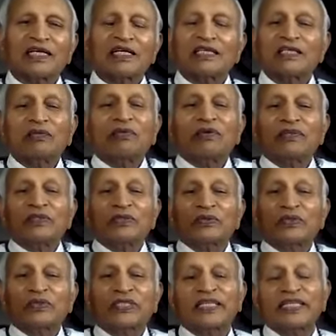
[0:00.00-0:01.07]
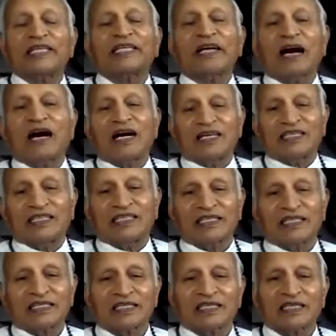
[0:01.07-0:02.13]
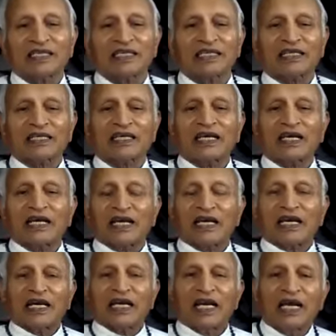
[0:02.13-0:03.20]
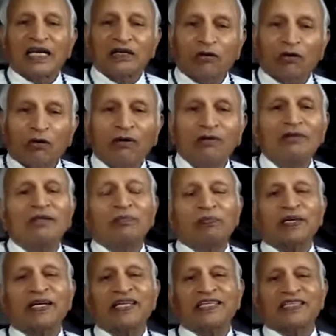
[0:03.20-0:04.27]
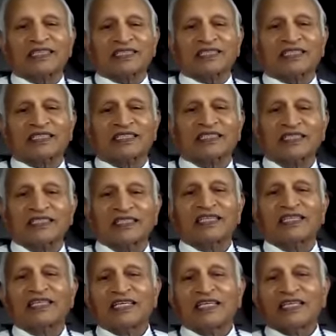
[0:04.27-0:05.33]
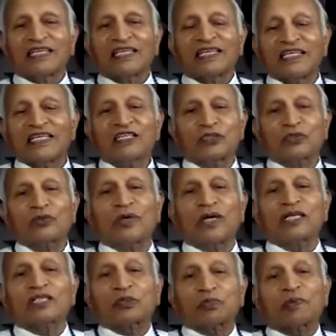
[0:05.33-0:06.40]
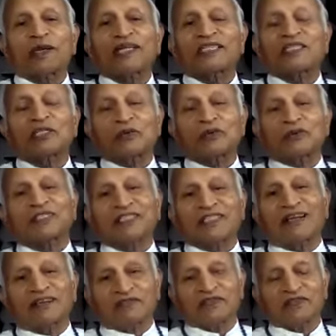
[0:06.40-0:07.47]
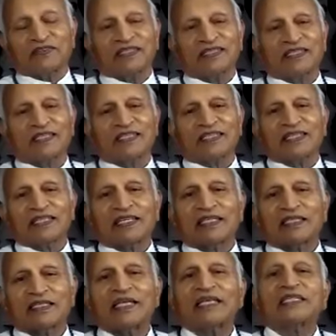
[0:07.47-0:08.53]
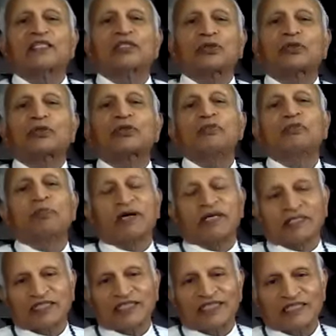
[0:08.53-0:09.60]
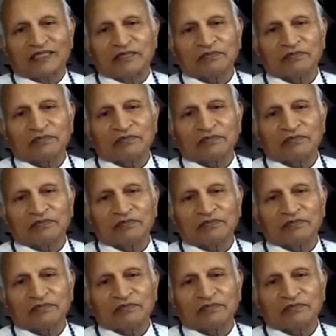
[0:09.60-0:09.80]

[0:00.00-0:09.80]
You want to see God. And all the prayers is to express yourself. That is true bhakti.